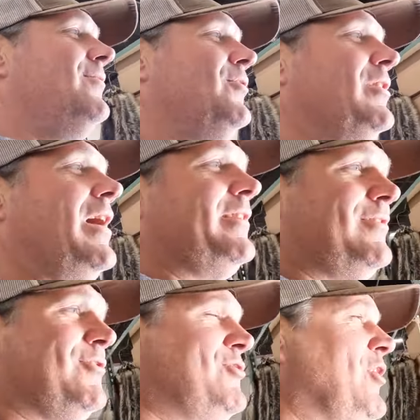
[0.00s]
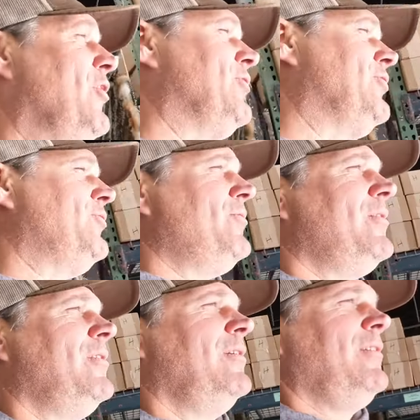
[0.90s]
would like to show you,
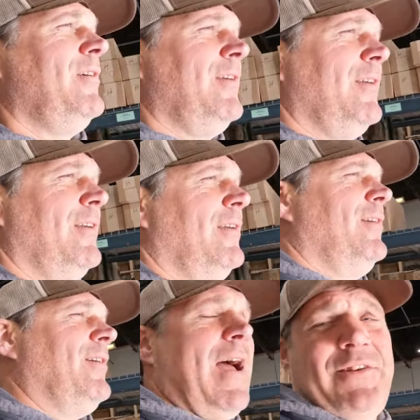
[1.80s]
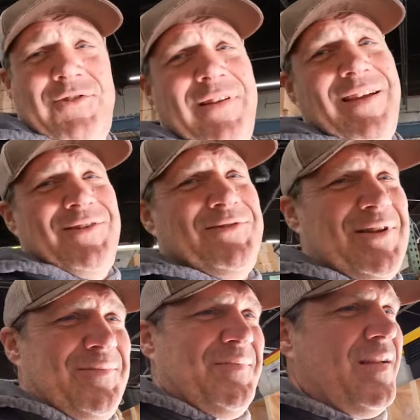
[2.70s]
actually, here's
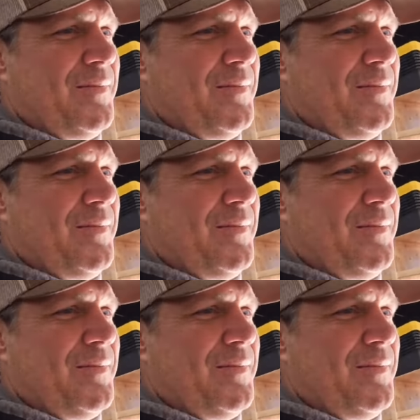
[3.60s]
something.